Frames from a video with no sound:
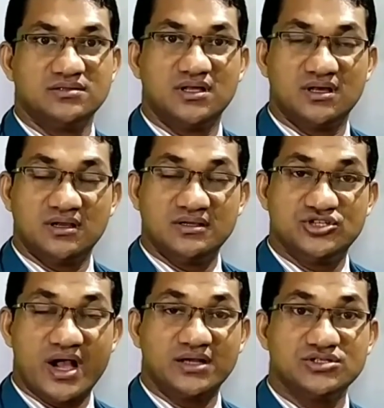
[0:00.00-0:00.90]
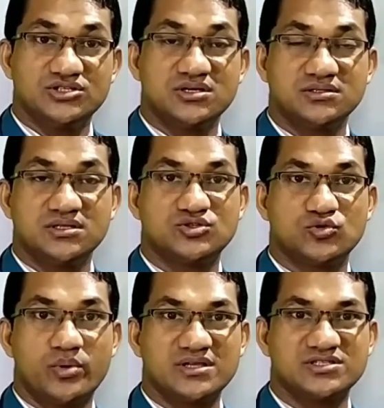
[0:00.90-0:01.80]
The juncture, the
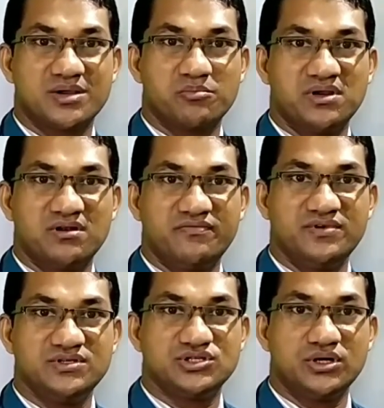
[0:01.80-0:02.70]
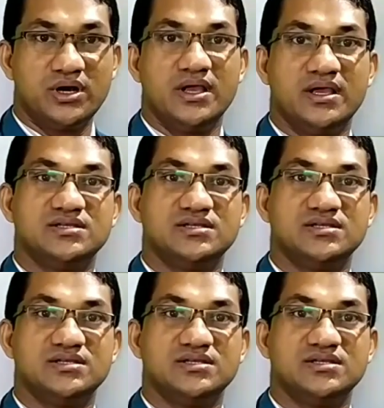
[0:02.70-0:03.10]
suprasegmental feature,